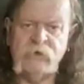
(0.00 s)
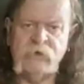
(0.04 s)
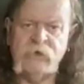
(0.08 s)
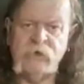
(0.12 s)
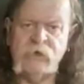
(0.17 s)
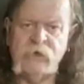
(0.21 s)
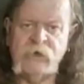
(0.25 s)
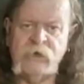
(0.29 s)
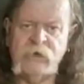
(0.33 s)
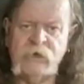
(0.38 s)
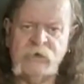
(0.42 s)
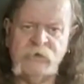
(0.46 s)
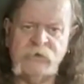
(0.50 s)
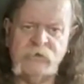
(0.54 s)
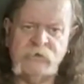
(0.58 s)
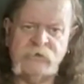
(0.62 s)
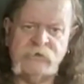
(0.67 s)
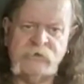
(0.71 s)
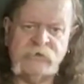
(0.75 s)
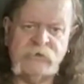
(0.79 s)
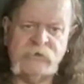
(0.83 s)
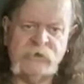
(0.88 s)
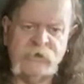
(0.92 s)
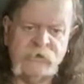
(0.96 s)
And you'd
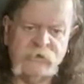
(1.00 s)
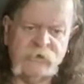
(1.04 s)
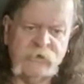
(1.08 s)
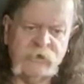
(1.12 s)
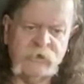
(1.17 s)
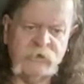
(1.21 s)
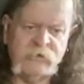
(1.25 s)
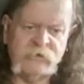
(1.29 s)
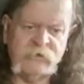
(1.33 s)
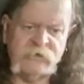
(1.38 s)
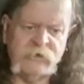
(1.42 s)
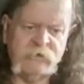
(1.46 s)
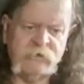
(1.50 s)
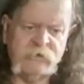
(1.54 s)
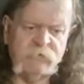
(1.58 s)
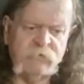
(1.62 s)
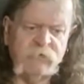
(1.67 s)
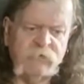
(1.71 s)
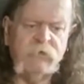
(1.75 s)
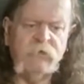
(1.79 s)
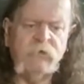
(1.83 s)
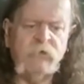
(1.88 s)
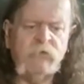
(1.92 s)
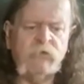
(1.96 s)
sit there and say,
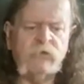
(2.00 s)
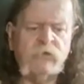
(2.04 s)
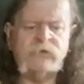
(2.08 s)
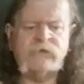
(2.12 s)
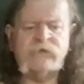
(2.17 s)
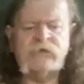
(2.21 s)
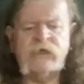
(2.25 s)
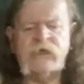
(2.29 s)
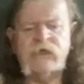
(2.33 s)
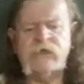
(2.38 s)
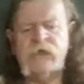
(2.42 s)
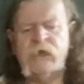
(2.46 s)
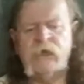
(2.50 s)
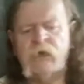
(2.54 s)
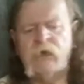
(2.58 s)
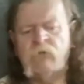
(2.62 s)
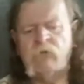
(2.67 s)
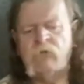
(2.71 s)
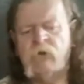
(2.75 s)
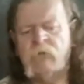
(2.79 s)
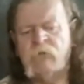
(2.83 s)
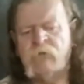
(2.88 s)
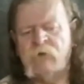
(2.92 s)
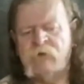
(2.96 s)
what's that yellow
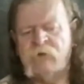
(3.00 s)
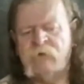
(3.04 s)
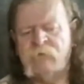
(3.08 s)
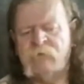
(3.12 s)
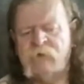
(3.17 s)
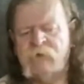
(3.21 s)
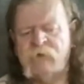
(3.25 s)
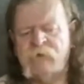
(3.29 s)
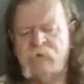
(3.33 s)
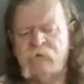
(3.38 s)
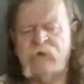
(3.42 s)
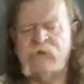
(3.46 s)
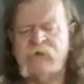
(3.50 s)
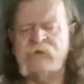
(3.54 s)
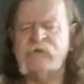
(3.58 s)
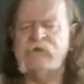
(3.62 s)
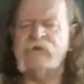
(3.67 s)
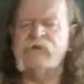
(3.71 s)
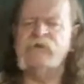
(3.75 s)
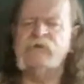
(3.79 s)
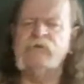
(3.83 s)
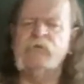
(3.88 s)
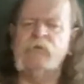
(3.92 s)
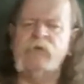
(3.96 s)
wobbly bit? That's the
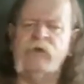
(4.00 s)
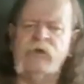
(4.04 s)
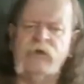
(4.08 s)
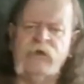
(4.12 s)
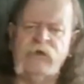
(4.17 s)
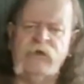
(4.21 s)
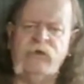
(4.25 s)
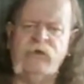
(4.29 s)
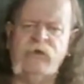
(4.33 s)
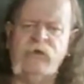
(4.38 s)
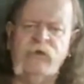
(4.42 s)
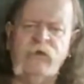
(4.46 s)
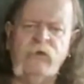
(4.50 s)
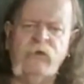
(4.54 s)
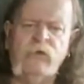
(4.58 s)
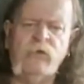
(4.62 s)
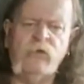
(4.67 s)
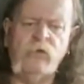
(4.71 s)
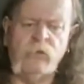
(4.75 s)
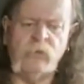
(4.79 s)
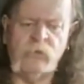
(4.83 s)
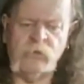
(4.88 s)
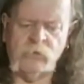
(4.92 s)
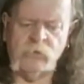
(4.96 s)
spleen. Oh,
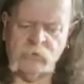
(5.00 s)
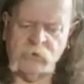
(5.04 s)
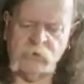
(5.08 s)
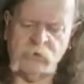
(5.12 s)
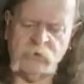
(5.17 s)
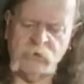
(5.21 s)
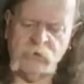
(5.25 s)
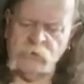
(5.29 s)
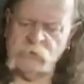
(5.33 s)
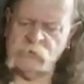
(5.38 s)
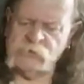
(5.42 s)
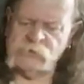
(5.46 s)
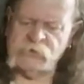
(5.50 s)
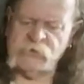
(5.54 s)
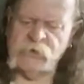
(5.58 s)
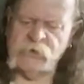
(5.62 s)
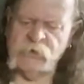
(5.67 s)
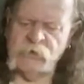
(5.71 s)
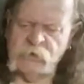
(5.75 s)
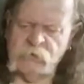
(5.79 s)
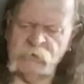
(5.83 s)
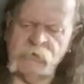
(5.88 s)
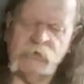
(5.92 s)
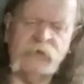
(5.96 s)
look, a gallstone,
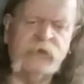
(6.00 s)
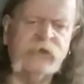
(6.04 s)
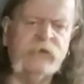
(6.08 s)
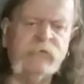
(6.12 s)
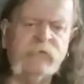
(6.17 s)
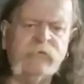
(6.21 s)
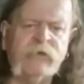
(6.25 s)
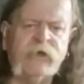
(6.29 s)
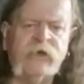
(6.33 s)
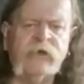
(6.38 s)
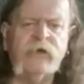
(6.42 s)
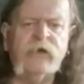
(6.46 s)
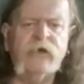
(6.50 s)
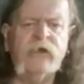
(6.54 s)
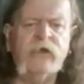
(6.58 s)
I'll keep that.